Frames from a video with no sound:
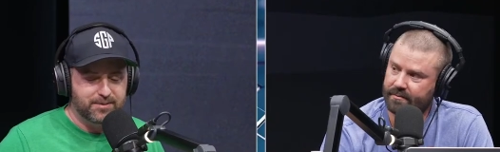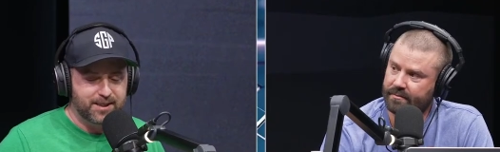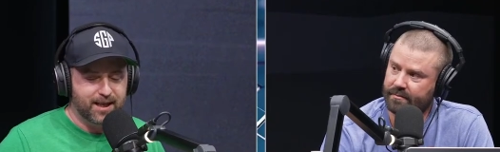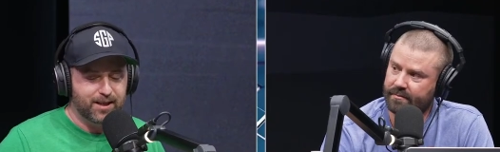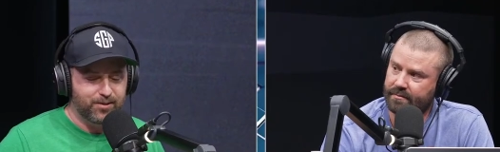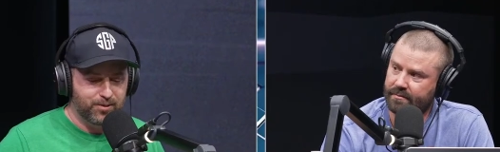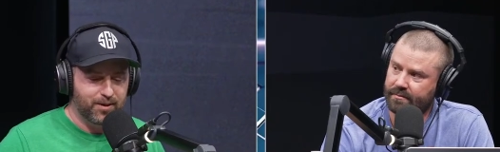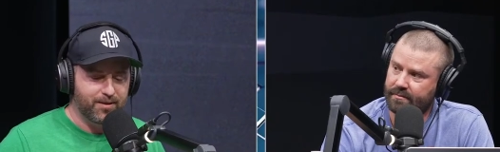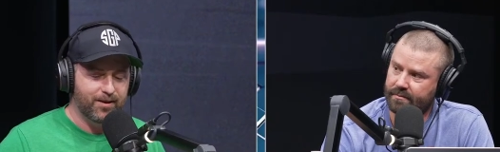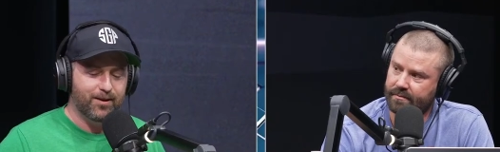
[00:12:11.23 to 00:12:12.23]
Speaker 1: second
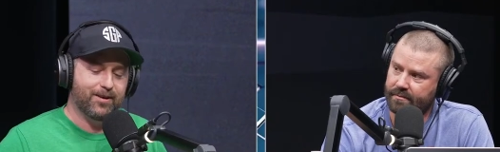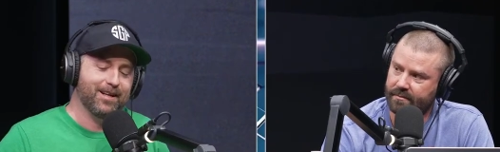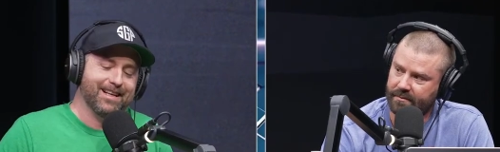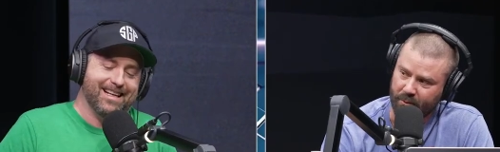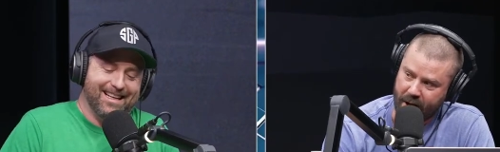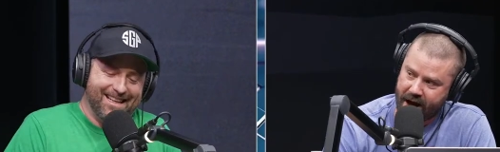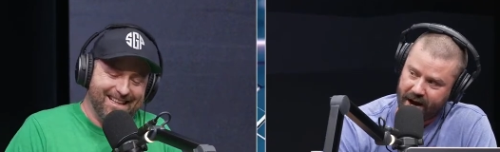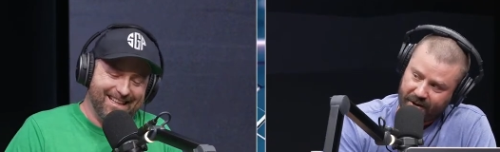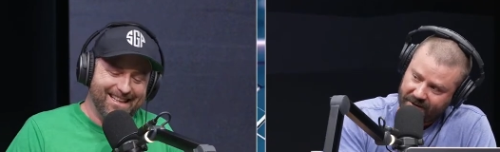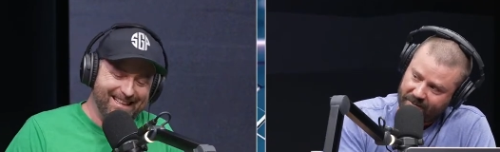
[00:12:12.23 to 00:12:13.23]
or third.
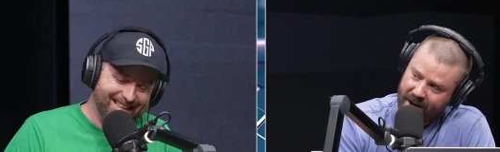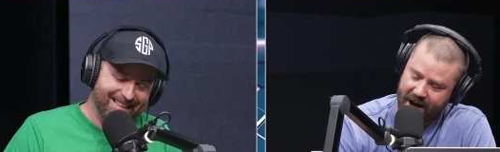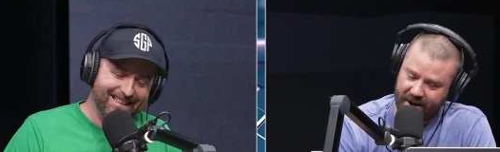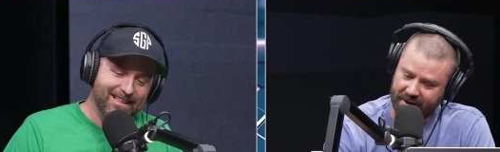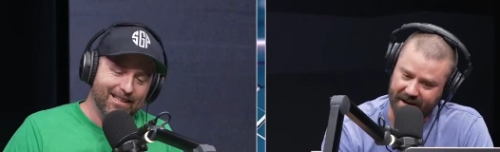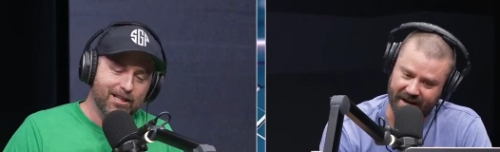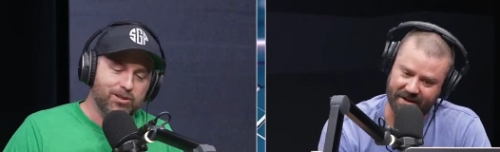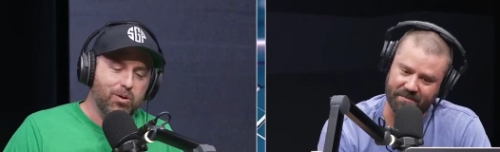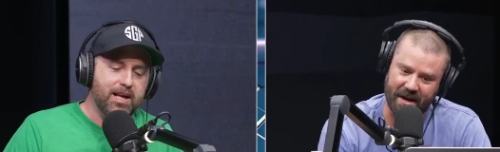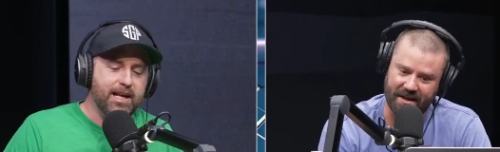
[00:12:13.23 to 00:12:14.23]
Wow, wow, okay.
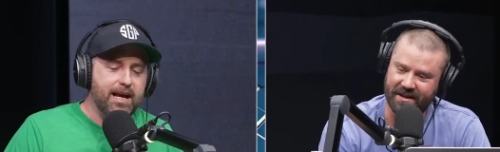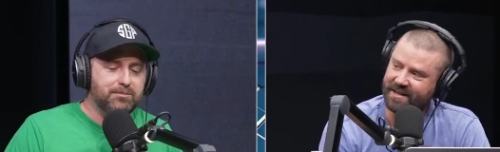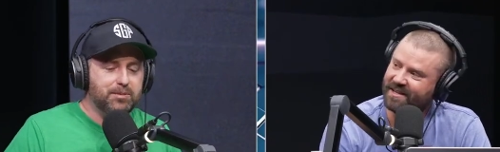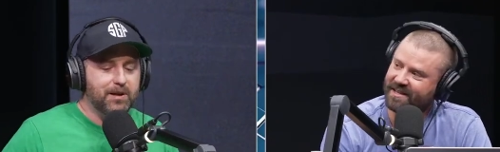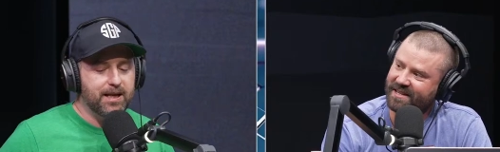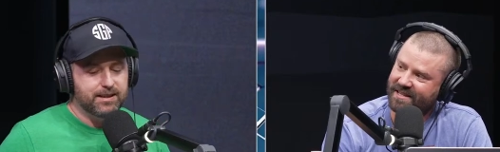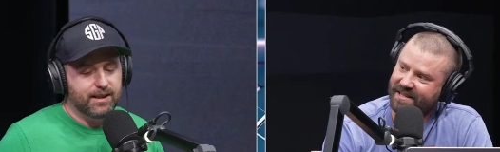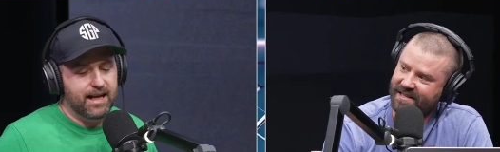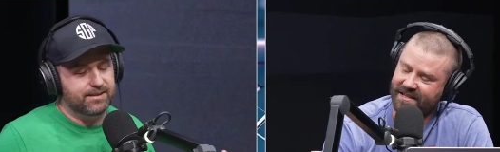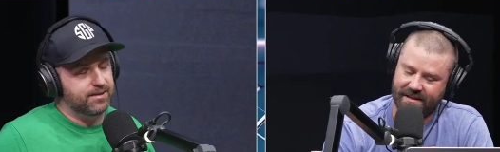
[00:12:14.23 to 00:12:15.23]
Twenty Man. games played in the
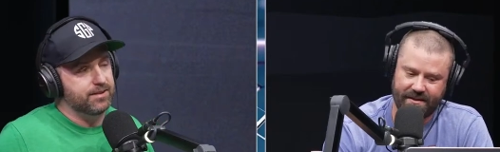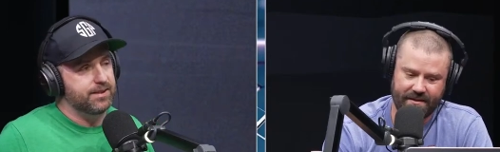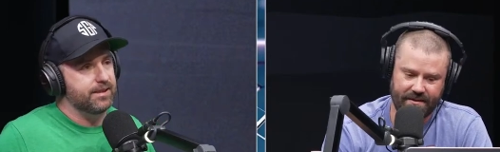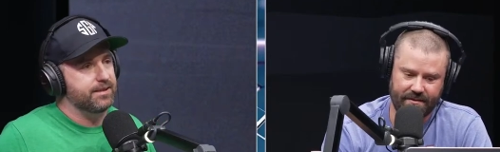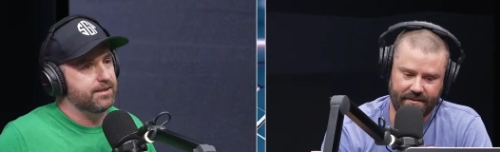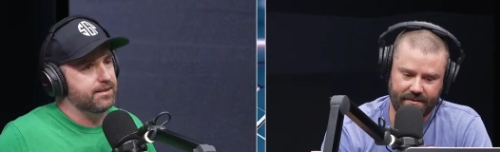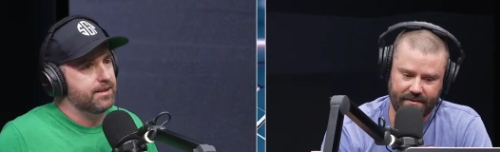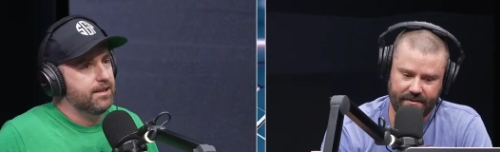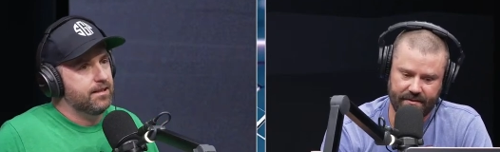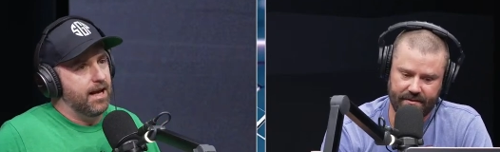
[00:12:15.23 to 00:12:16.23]
last two seasons.
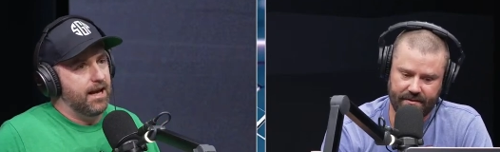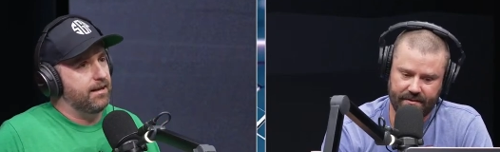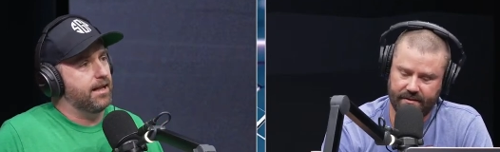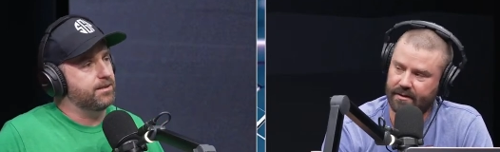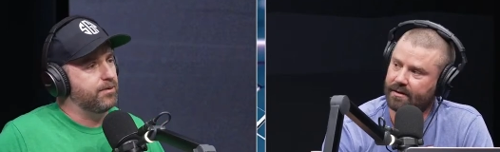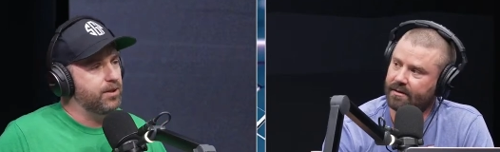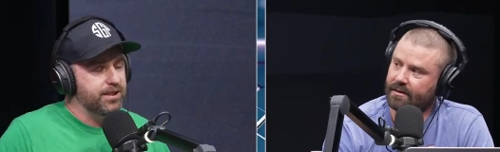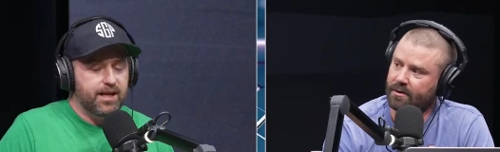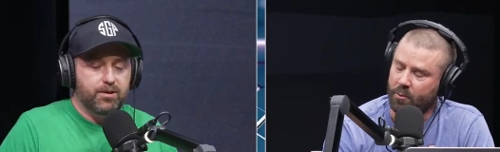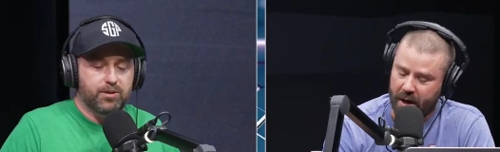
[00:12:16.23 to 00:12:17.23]
I, as far as
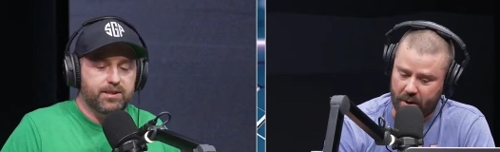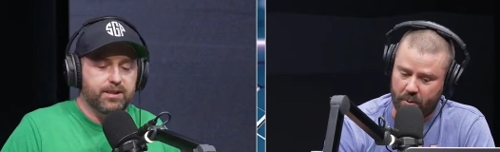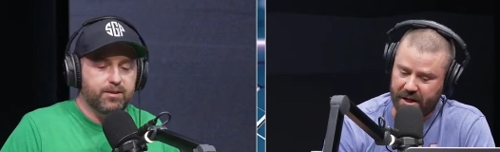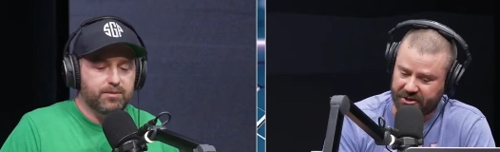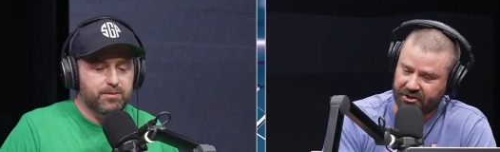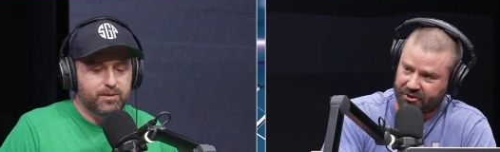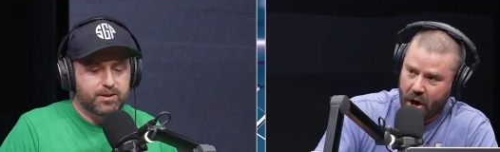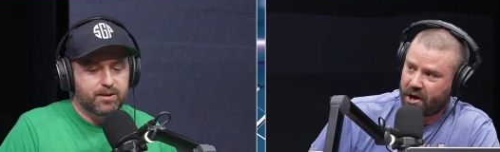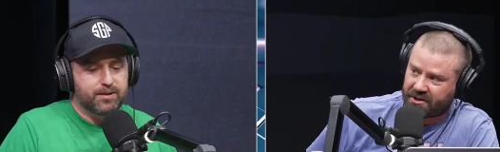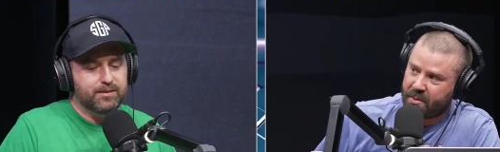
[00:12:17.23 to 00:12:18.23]
I know,
Speaker 2: we, we're still we just
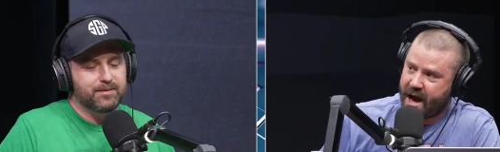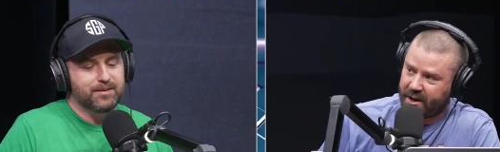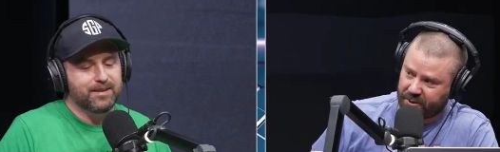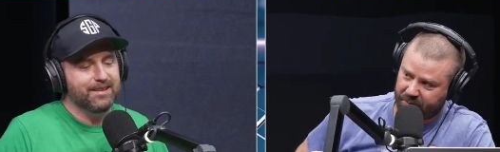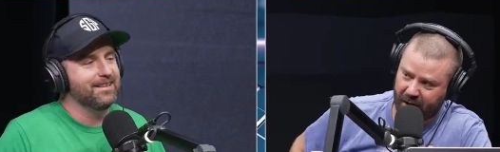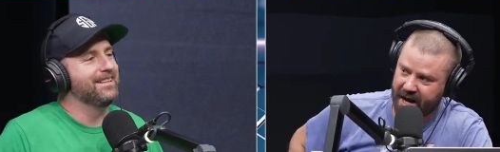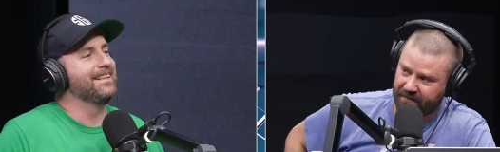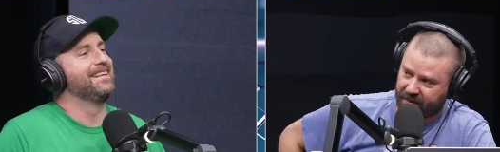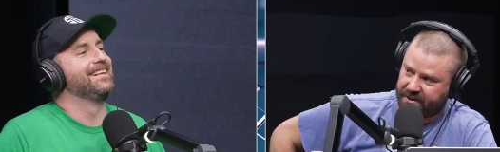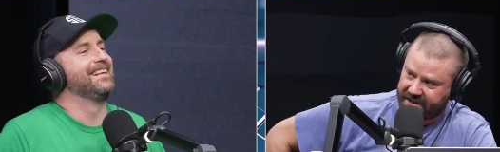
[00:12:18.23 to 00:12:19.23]
talked about it. He was
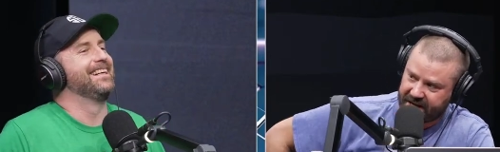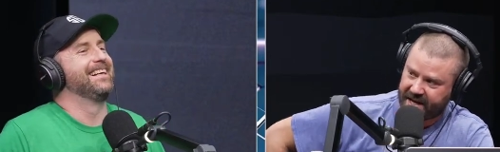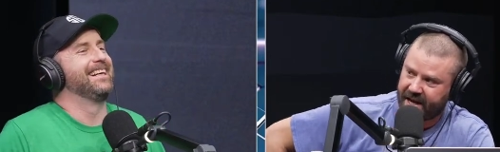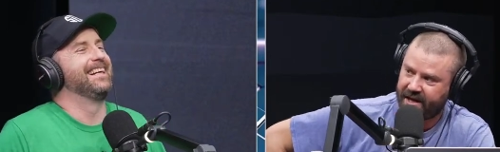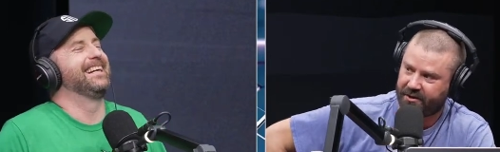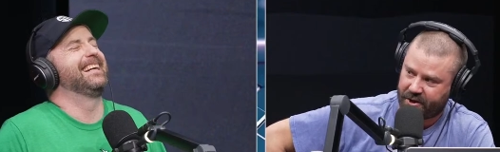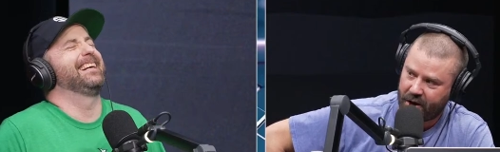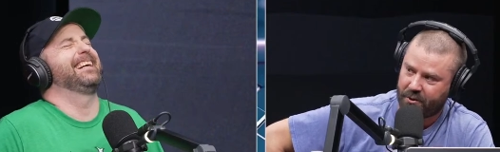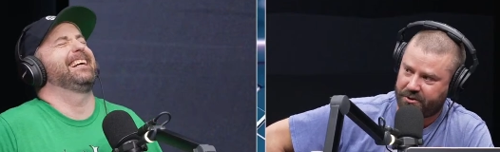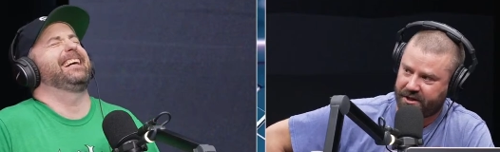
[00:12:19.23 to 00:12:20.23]
playing for dickhead
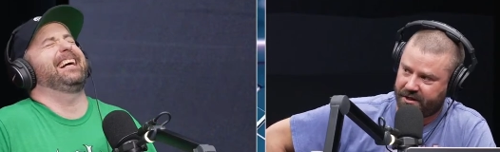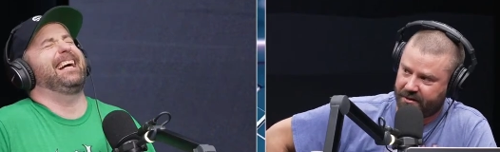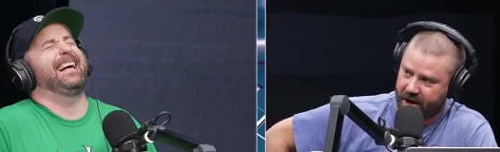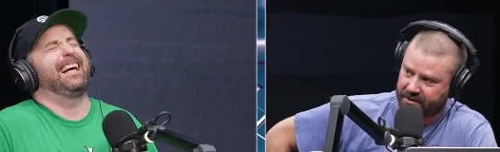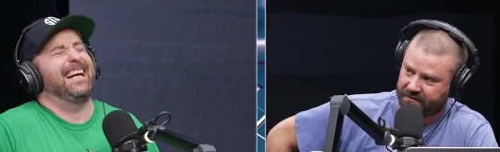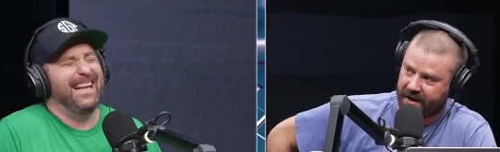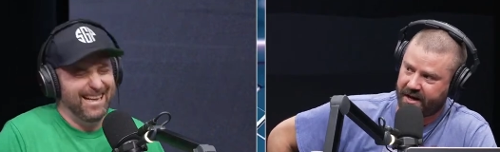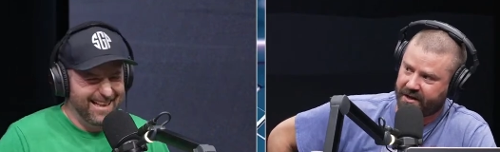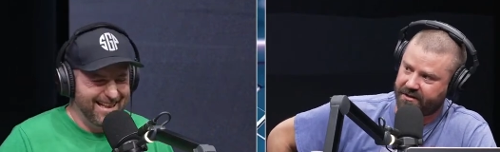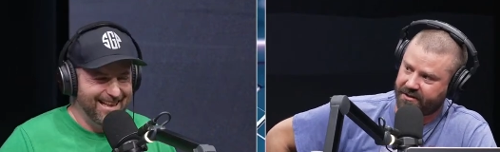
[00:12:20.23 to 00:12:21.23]
coach in Las
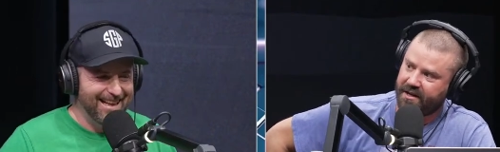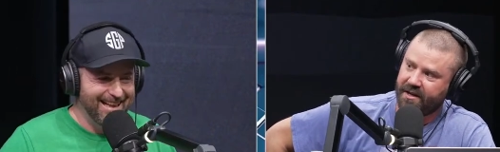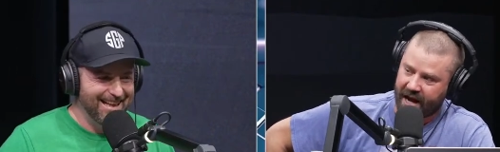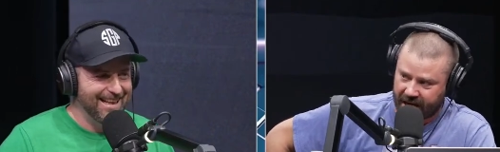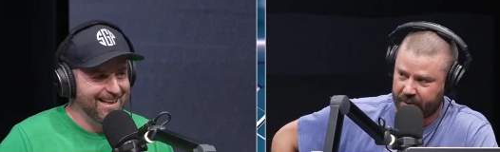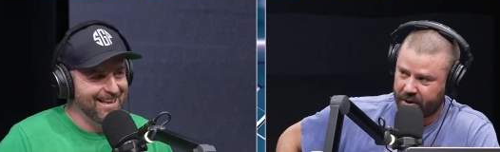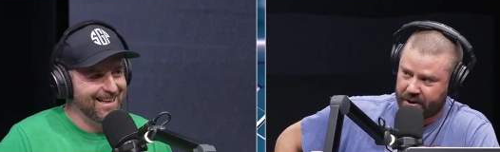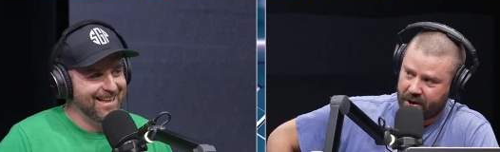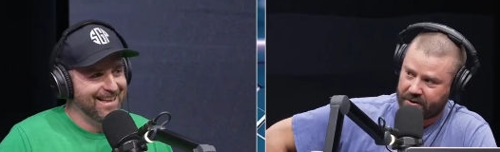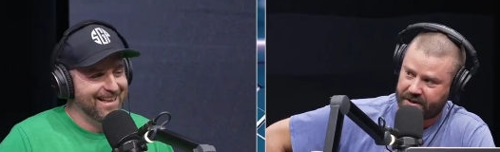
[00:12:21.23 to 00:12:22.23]
Vegas. Anyone
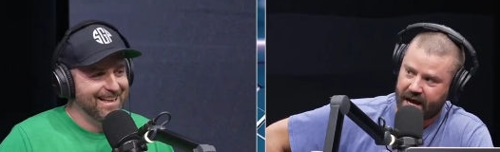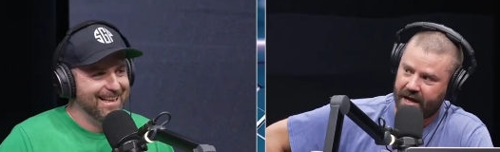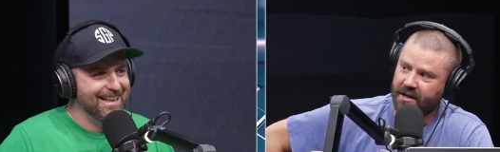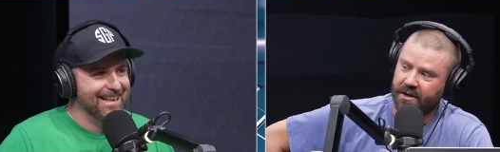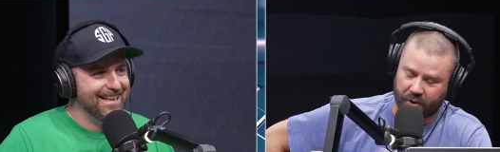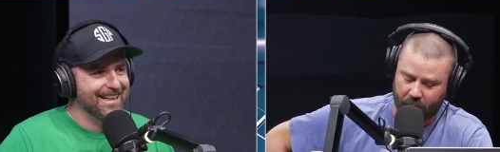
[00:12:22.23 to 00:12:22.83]
knows that. The